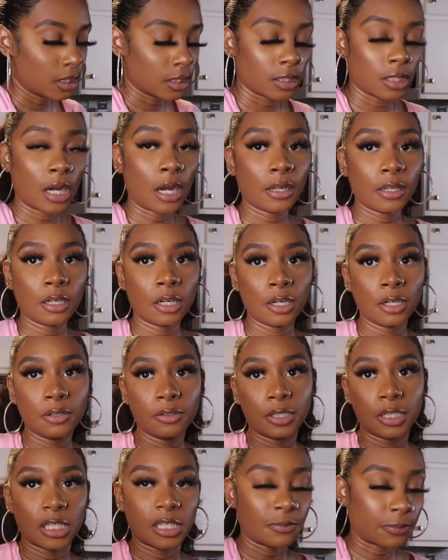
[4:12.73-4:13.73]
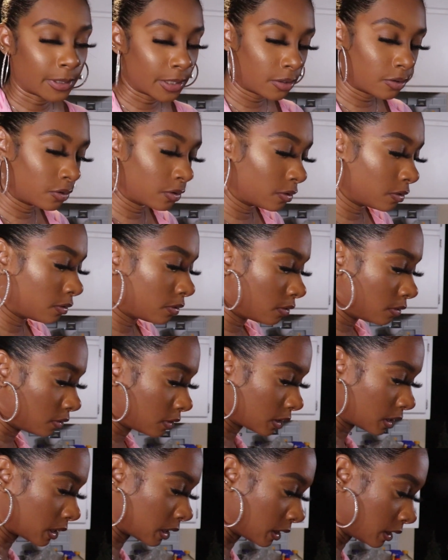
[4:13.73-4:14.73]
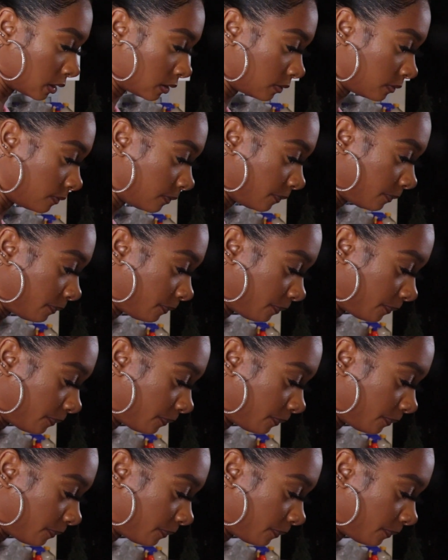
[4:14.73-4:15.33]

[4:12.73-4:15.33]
So all you're gonna do is just sprinkle some